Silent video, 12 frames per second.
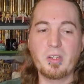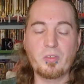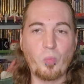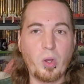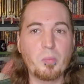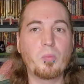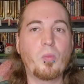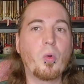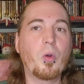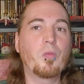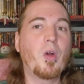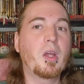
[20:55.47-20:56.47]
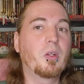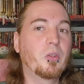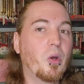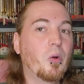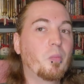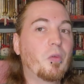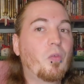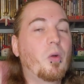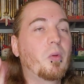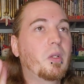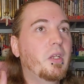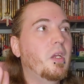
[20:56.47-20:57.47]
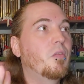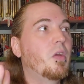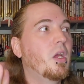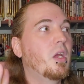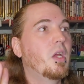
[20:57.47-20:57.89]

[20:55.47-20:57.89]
Just one more final note before we leave.